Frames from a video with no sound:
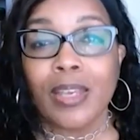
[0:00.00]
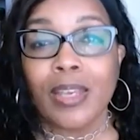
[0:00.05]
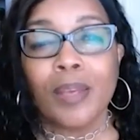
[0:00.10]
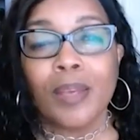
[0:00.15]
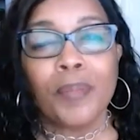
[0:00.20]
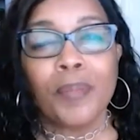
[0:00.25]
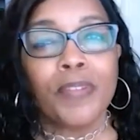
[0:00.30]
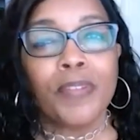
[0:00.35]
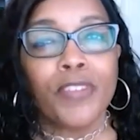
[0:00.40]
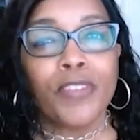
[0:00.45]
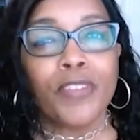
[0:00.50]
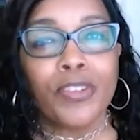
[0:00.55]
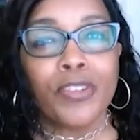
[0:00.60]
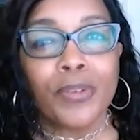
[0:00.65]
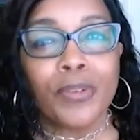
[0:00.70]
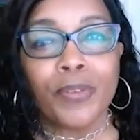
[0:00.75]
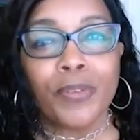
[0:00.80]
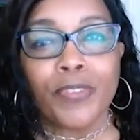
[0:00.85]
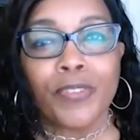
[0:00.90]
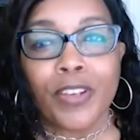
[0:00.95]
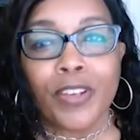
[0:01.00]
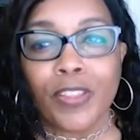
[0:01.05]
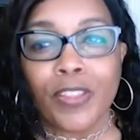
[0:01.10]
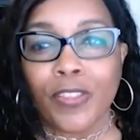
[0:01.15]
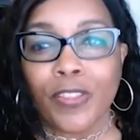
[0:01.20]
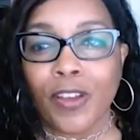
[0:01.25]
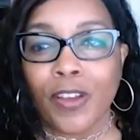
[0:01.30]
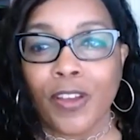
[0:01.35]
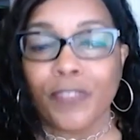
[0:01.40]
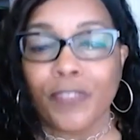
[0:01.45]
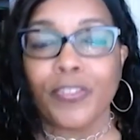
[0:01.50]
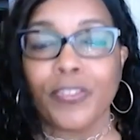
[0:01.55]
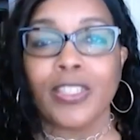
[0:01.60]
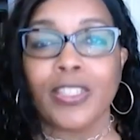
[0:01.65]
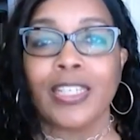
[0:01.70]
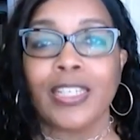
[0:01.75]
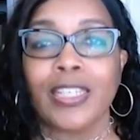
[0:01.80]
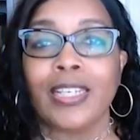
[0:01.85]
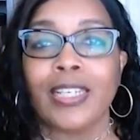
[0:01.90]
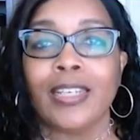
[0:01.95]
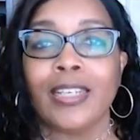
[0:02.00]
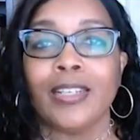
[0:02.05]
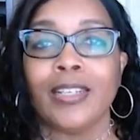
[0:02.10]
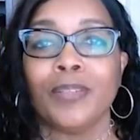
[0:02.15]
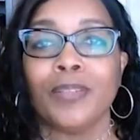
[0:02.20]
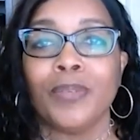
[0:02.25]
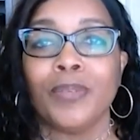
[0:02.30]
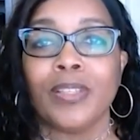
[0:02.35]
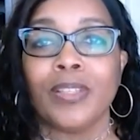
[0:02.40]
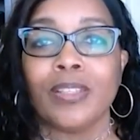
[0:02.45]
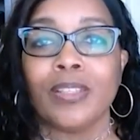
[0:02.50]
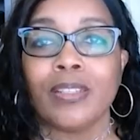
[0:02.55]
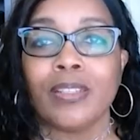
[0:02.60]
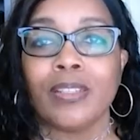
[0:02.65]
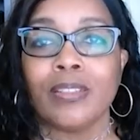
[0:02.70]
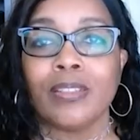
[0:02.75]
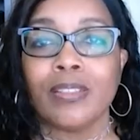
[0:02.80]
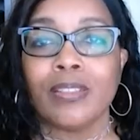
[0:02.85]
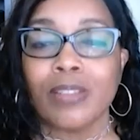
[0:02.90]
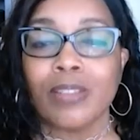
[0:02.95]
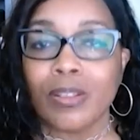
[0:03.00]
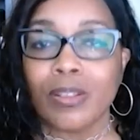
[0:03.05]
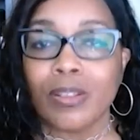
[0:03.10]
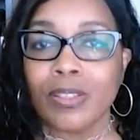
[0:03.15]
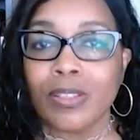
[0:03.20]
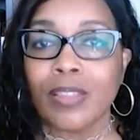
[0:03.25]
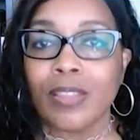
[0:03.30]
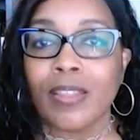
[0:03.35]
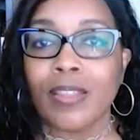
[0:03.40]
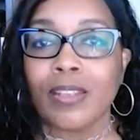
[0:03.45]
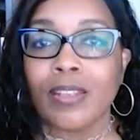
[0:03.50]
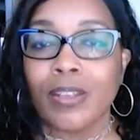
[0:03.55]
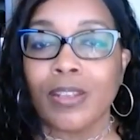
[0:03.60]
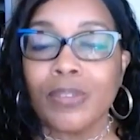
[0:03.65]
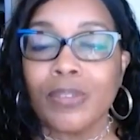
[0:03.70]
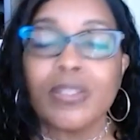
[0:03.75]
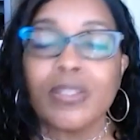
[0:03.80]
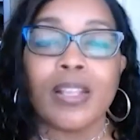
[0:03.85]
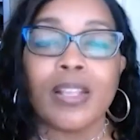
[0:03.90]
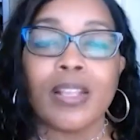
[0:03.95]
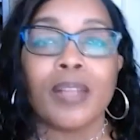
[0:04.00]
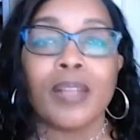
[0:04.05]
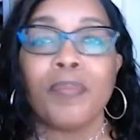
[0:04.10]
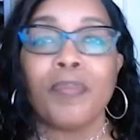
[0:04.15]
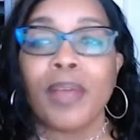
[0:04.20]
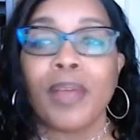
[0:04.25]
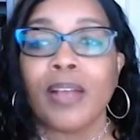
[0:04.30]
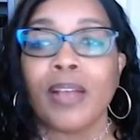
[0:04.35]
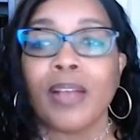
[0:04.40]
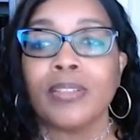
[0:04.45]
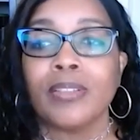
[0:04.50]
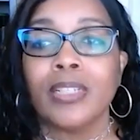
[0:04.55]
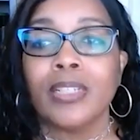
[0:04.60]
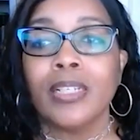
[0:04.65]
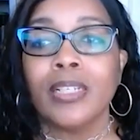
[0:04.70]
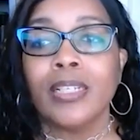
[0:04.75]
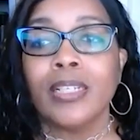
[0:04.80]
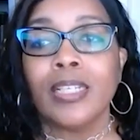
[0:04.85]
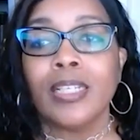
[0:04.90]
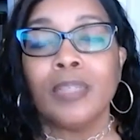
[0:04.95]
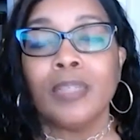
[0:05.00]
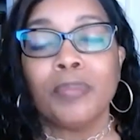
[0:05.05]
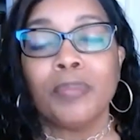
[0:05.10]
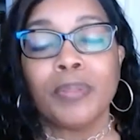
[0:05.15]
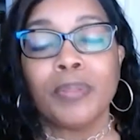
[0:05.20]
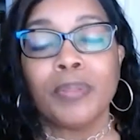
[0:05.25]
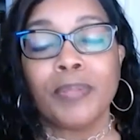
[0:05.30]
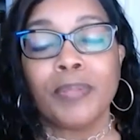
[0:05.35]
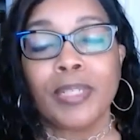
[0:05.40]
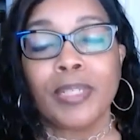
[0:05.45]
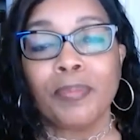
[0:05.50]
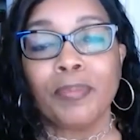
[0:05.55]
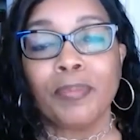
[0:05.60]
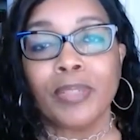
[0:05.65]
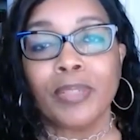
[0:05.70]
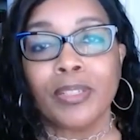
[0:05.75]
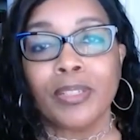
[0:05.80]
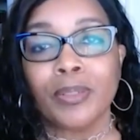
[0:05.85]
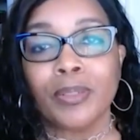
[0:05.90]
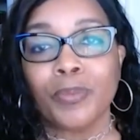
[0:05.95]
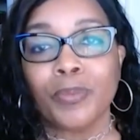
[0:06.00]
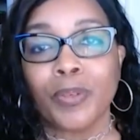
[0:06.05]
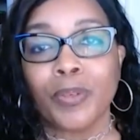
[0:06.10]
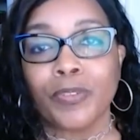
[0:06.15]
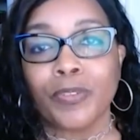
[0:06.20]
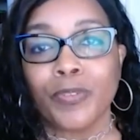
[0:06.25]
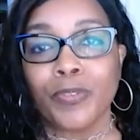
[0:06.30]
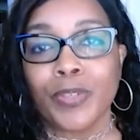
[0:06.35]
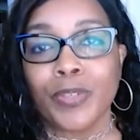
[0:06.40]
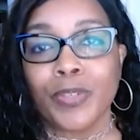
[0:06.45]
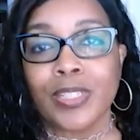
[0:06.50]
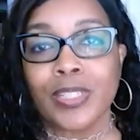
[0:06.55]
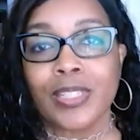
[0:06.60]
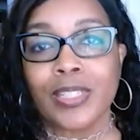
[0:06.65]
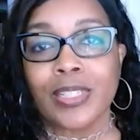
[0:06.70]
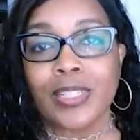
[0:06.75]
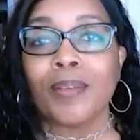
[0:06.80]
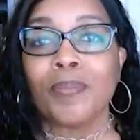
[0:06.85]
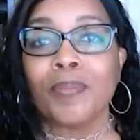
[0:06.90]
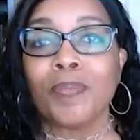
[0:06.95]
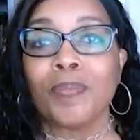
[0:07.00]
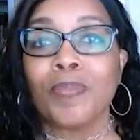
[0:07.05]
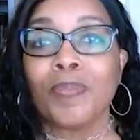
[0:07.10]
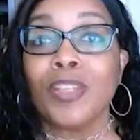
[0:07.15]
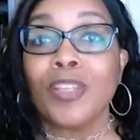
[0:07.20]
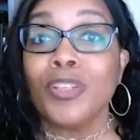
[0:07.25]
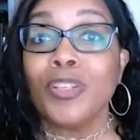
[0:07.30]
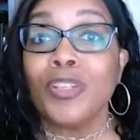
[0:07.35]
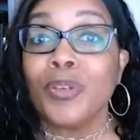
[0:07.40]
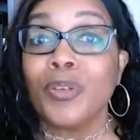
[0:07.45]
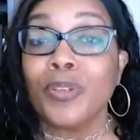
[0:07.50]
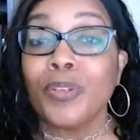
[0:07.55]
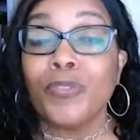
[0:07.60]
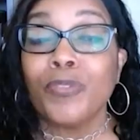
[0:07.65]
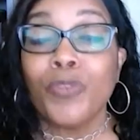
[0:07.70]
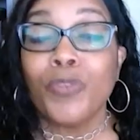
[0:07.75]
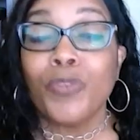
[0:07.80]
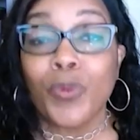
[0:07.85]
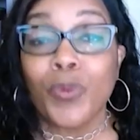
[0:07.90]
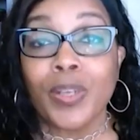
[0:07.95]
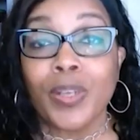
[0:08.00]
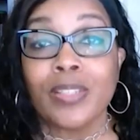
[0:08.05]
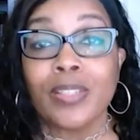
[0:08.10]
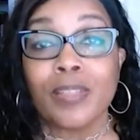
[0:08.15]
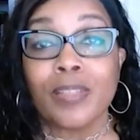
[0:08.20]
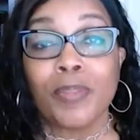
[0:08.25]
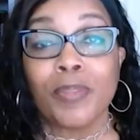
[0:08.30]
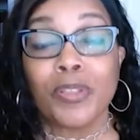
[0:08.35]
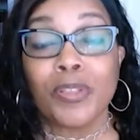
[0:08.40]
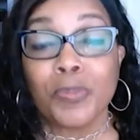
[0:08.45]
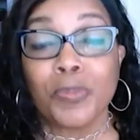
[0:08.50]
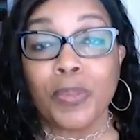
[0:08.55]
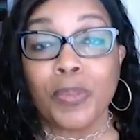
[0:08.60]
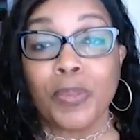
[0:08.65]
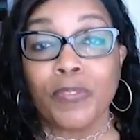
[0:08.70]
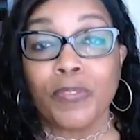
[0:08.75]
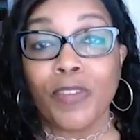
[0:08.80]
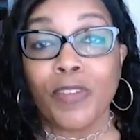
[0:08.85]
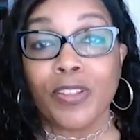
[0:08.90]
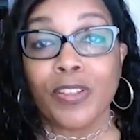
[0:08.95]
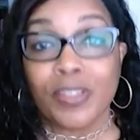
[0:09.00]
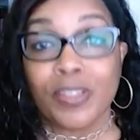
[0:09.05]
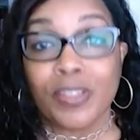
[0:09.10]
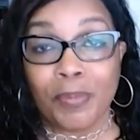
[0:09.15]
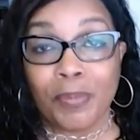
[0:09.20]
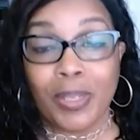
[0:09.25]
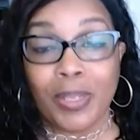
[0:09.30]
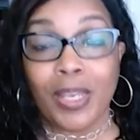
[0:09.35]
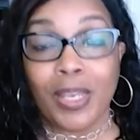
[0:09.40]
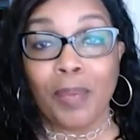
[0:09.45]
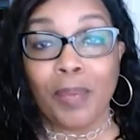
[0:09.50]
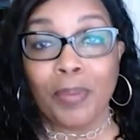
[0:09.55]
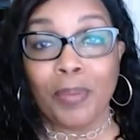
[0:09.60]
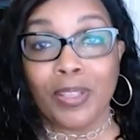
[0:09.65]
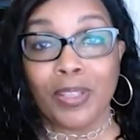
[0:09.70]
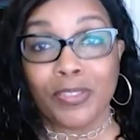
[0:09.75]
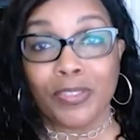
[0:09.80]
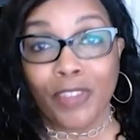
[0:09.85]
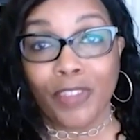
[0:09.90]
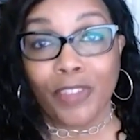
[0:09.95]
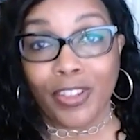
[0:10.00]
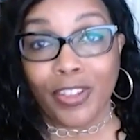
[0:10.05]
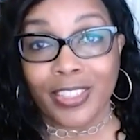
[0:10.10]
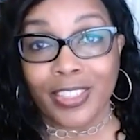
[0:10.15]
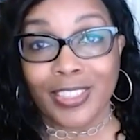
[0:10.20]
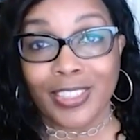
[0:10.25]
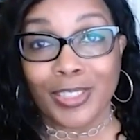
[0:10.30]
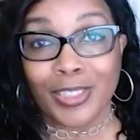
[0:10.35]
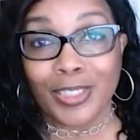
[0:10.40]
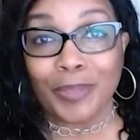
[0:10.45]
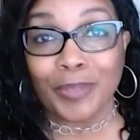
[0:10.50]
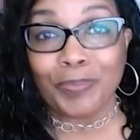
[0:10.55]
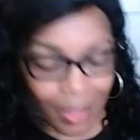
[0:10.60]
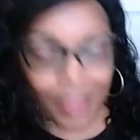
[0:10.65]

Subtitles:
But if you do it very thoughtfully and with a consultant that knows a lot about implementing blended workforces, then you can avoid some of those pitfalls that many companies fall into.